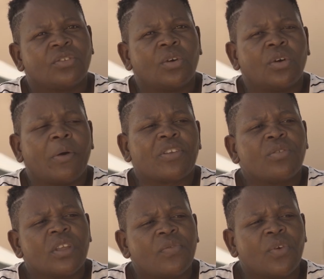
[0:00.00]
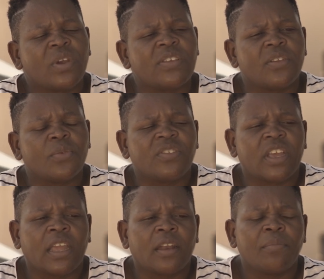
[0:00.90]
so I was looking for ways in which
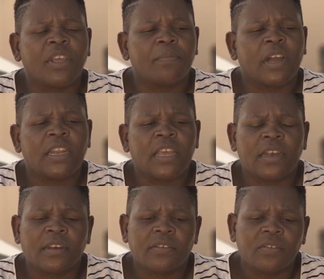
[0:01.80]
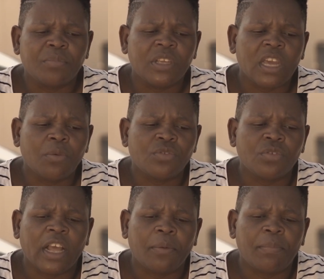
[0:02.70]
I can make money and to be able
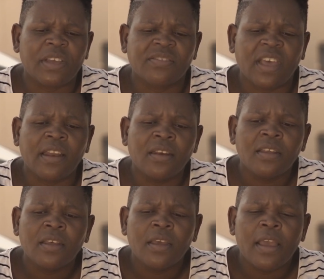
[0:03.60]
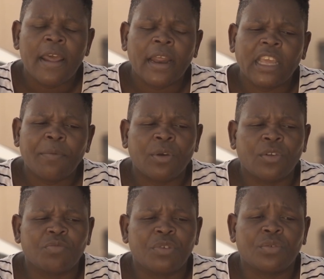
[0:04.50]
to help my son, and I came
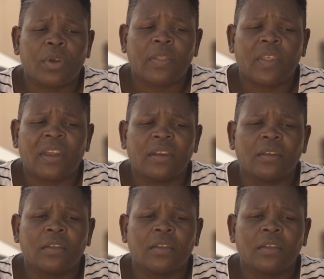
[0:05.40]
across Bitcoin there.